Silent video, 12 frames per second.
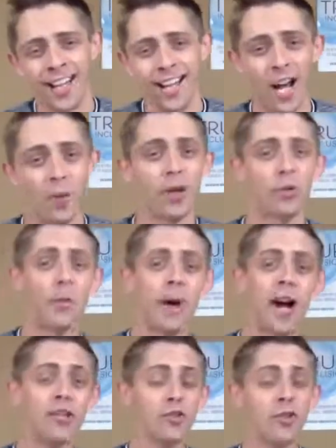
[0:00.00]
I want to
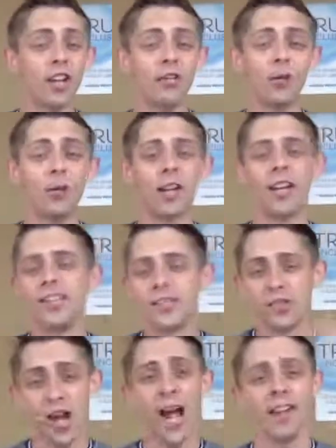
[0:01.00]
remind you that you can
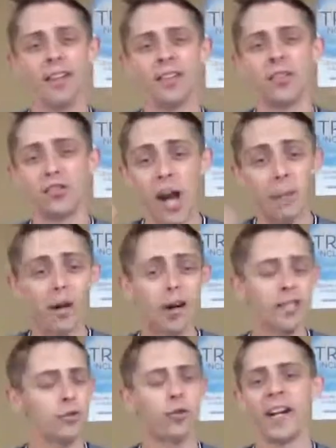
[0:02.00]
chat in the chat
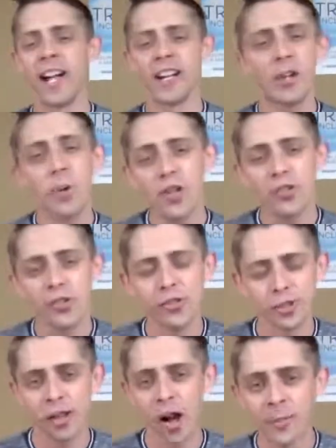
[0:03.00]
box, write any questions or
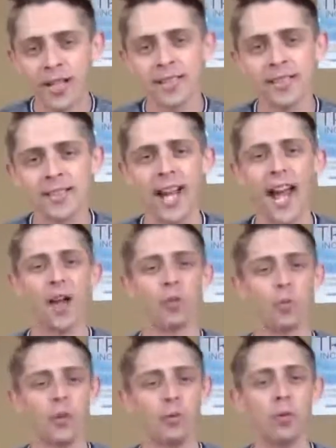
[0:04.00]
comments, and
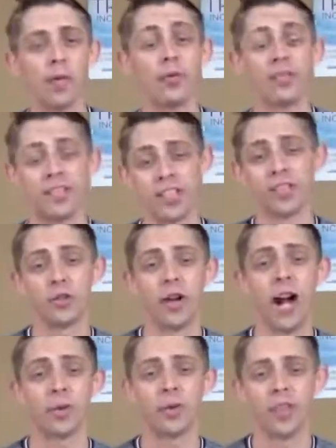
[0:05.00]
we will be able to
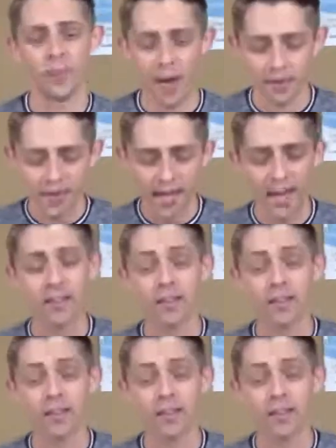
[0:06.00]
interact with them at the end